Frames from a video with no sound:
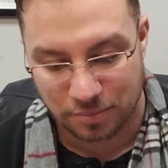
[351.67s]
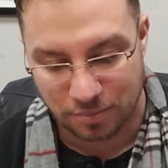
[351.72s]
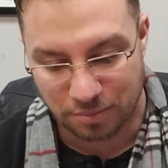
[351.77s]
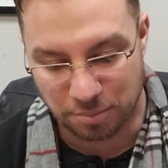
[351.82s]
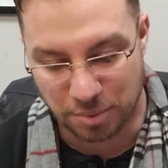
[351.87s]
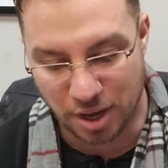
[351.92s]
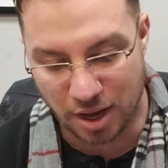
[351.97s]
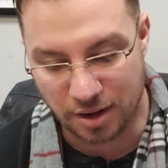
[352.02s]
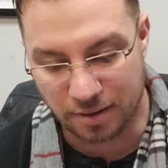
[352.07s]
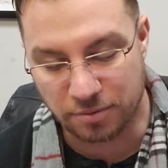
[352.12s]

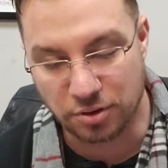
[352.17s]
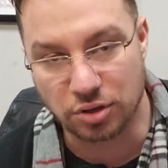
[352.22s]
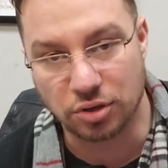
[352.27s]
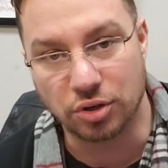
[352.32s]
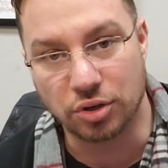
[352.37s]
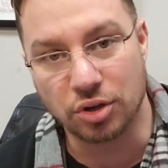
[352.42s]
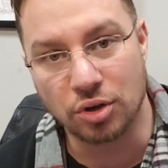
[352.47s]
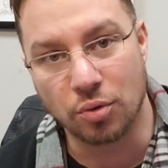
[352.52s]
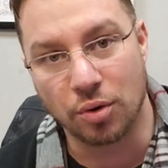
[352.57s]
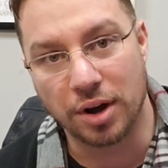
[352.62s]
But if you
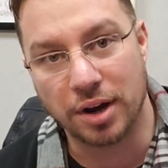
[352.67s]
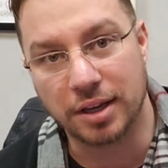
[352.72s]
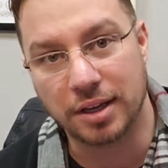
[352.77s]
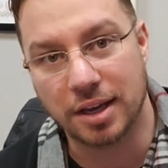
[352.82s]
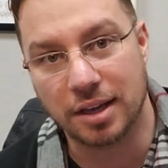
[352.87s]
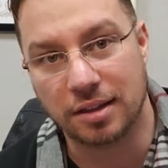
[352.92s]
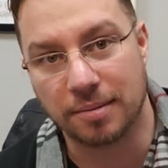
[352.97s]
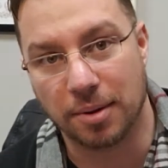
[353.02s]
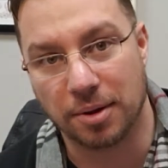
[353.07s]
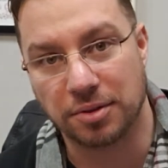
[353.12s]
do want to
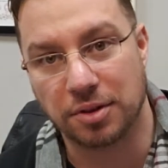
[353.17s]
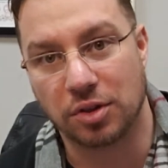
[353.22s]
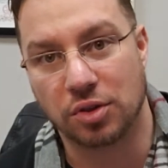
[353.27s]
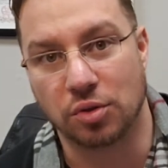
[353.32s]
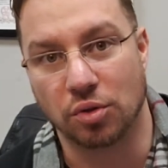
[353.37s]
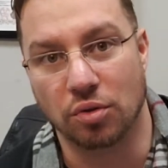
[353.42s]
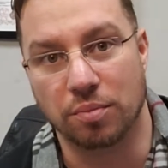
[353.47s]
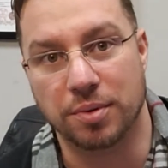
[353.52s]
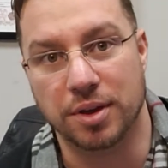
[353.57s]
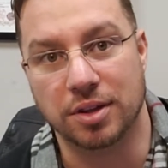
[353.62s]
get in the
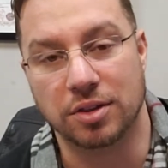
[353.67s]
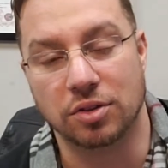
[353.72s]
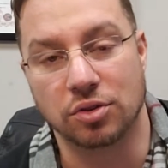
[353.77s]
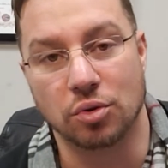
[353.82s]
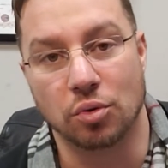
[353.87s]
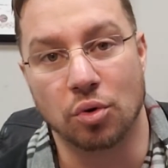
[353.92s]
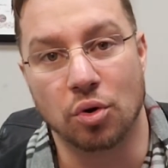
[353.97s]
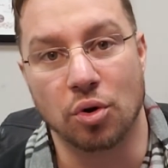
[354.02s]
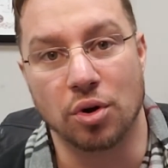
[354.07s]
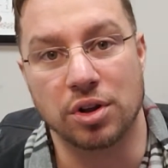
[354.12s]
multi-school business,
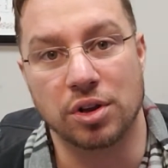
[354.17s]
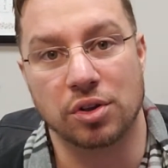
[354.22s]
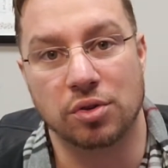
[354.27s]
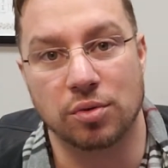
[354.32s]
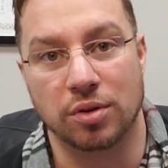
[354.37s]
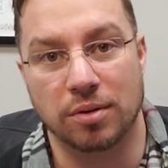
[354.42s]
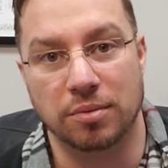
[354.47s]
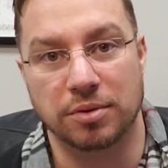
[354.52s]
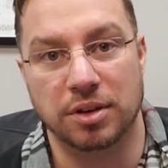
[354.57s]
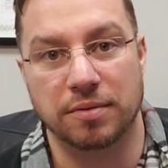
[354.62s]
or you just
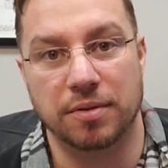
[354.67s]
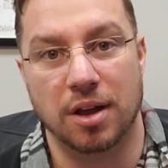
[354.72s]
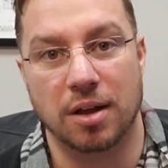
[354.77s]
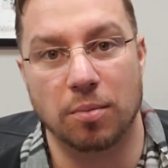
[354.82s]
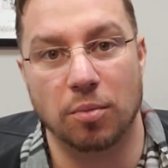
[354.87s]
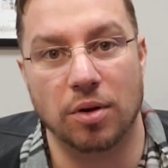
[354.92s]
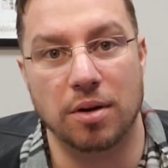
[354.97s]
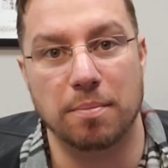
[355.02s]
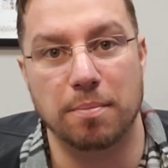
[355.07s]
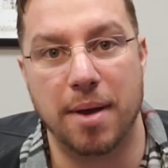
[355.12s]
want to
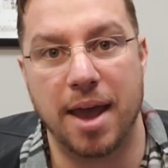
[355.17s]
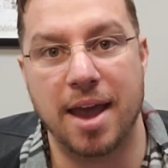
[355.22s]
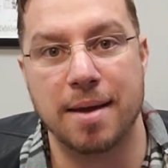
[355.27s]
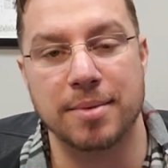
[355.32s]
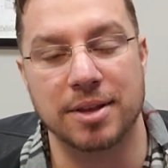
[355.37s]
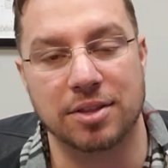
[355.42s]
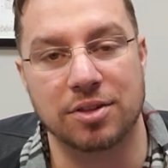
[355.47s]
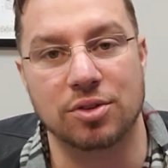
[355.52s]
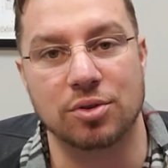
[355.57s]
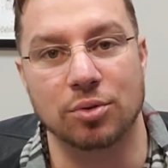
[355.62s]
develop one
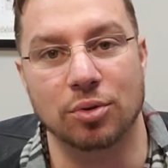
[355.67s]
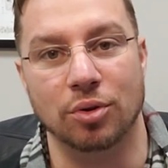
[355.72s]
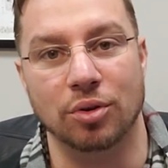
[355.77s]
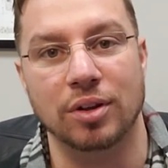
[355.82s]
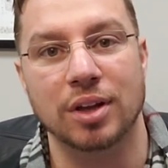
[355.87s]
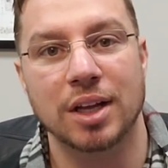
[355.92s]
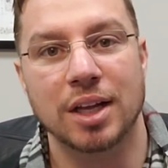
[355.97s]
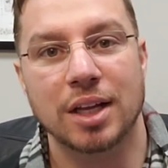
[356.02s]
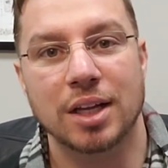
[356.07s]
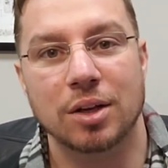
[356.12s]
mammoth
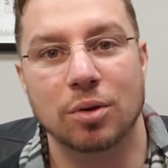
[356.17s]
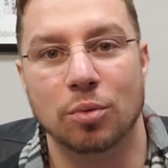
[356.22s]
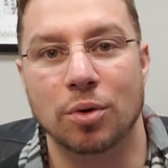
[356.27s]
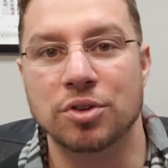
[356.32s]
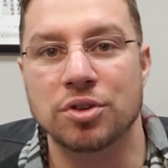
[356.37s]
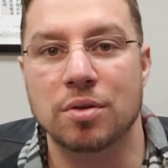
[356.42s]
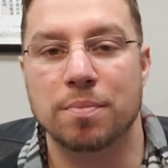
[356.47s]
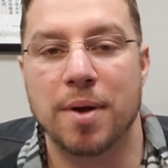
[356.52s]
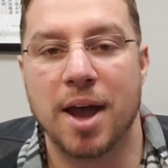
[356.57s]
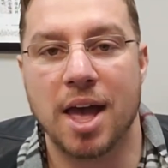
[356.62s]
school,
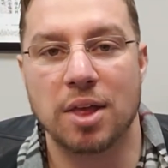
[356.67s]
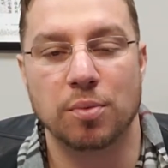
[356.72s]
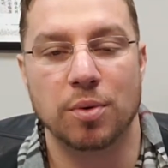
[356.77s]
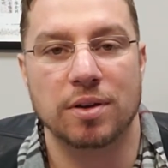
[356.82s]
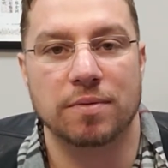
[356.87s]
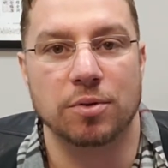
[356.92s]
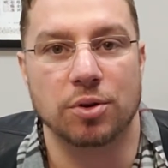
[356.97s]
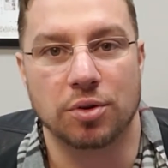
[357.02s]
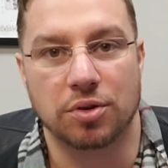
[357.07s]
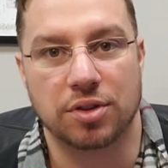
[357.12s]
what's your
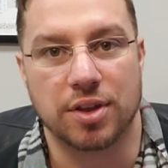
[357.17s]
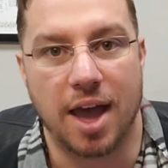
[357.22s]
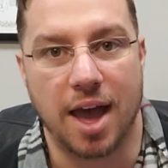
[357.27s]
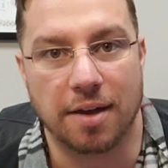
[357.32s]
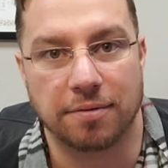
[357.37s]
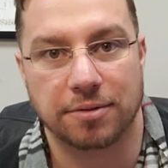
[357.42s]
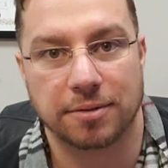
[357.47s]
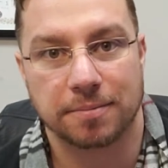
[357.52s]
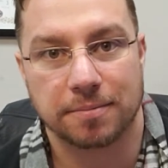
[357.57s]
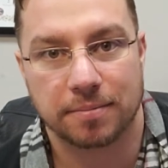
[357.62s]
pathway for your
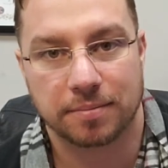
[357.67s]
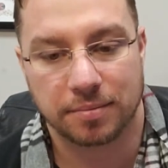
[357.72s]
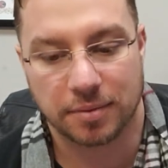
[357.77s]
staff?